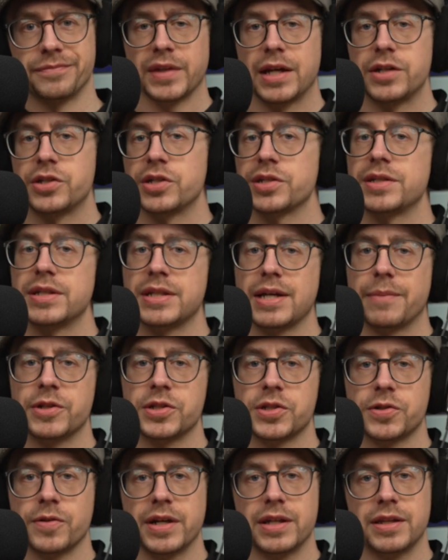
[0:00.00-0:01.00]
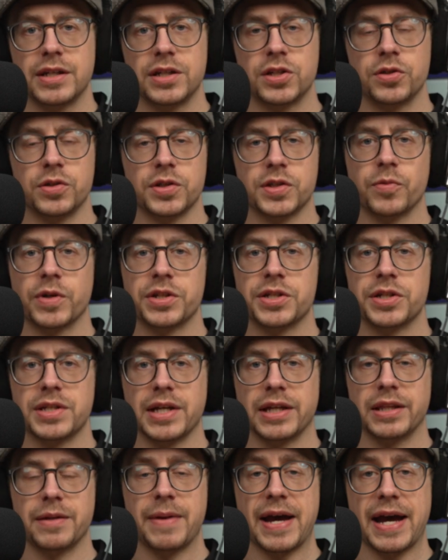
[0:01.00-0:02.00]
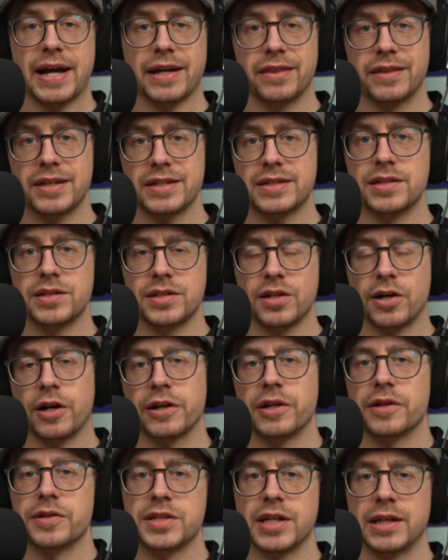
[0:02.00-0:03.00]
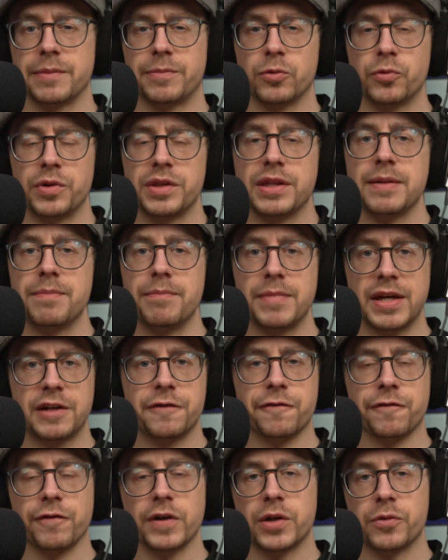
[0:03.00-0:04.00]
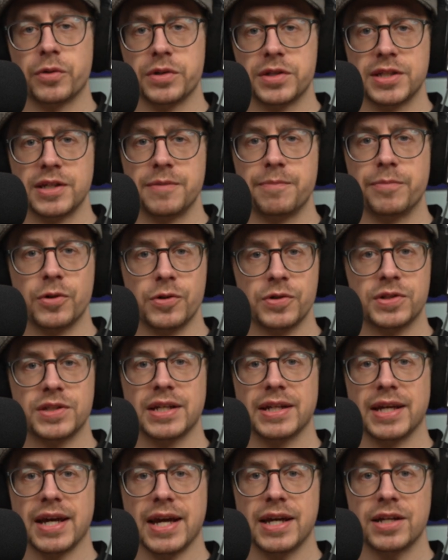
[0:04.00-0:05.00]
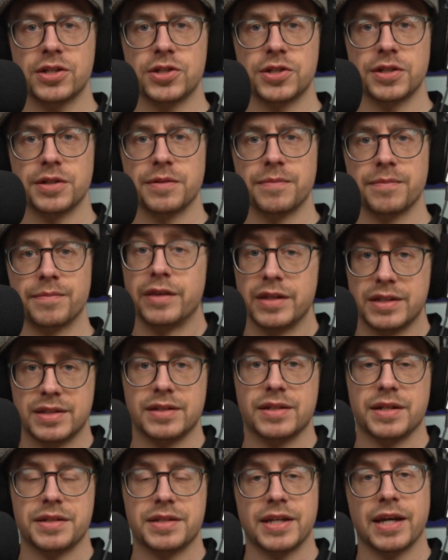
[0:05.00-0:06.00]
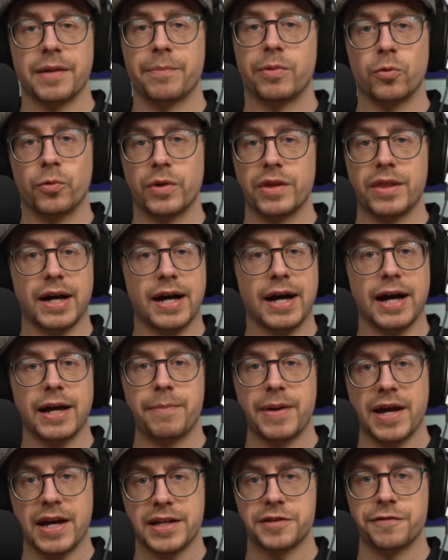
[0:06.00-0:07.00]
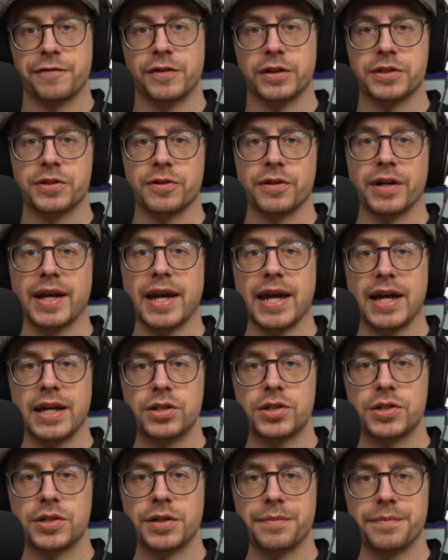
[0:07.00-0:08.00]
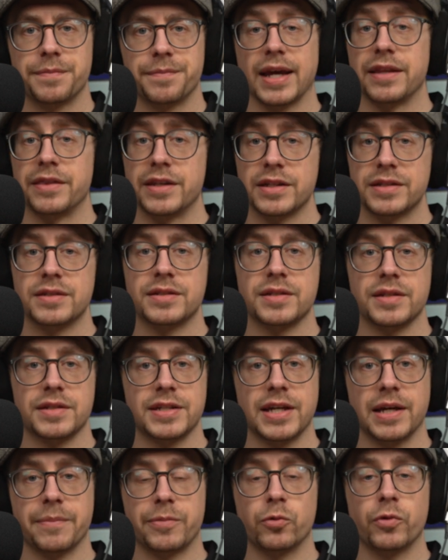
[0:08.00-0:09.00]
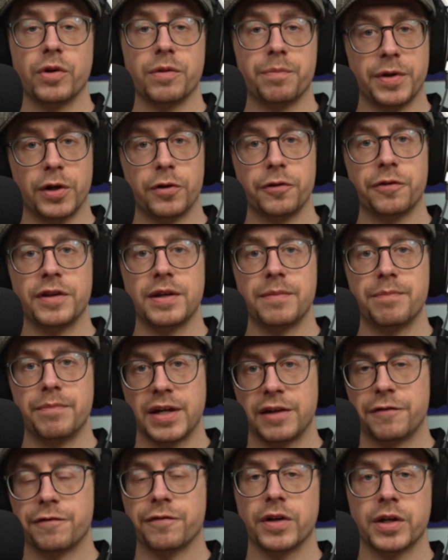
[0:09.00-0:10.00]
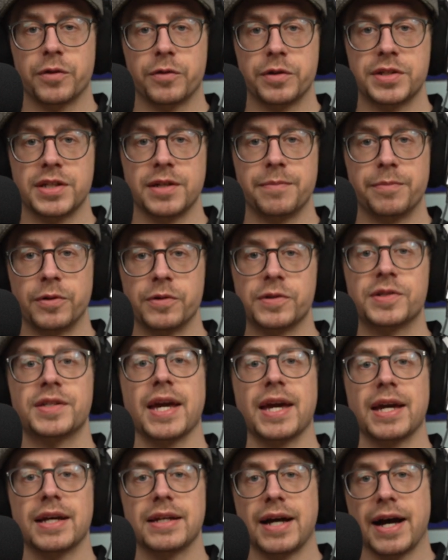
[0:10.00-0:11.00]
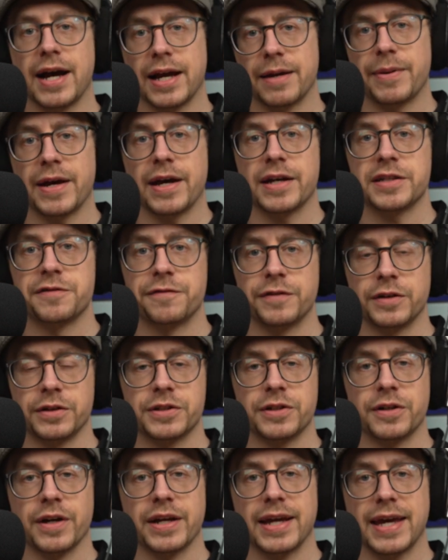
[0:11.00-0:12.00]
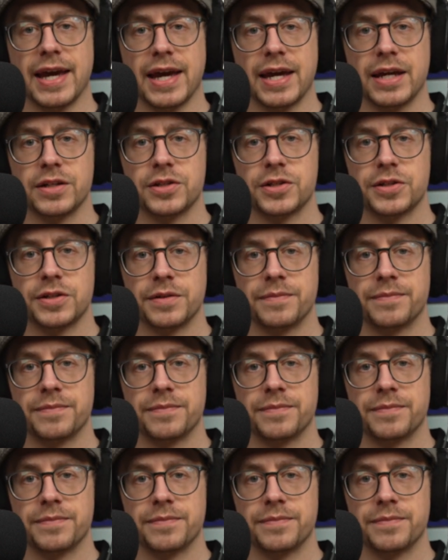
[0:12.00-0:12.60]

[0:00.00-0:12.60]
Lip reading: And just to demonstrate the two switches on the back, this is an audio sample with the mid-frequency boost engaged. This is a sample with the high-pass filter engaged. And this is a sample with both the mid-frequency boost and high-pass filter engaged.